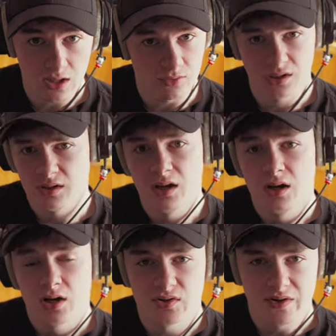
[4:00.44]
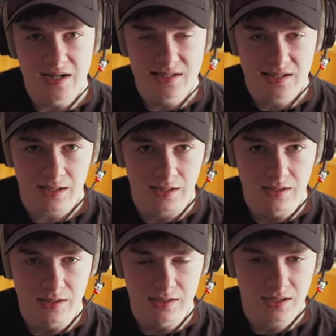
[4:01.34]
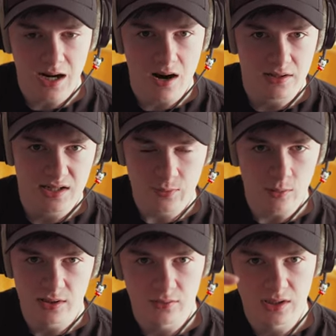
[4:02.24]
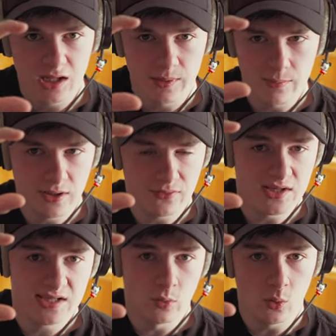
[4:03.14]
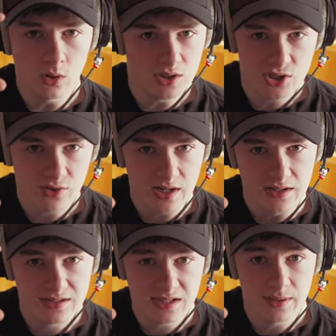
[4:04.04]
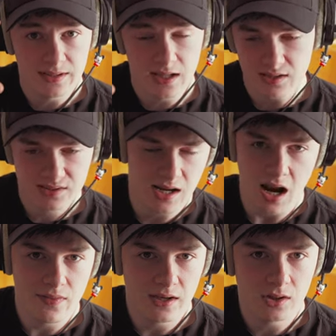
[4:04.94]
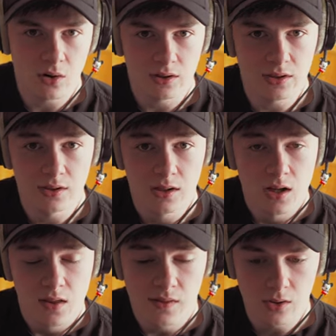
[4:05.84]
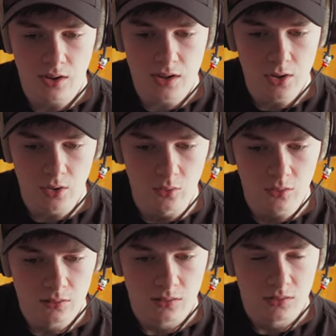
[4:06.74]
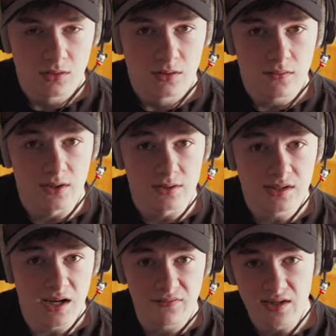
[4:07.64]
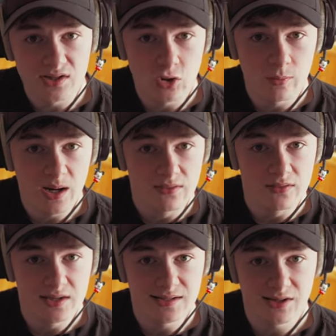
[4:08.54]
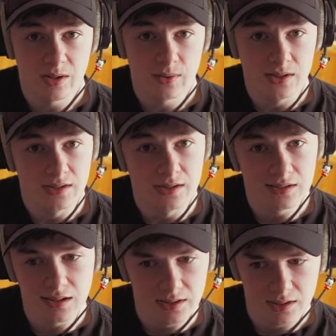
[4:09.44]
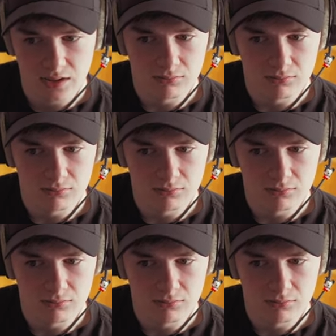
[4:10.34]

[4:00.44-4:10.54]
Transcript: out. Because realistically, your character is probably only going to be about this small on a screen to somebody else, they, and they're not gonna they're not gonna know that if they zoom in, there's going to be like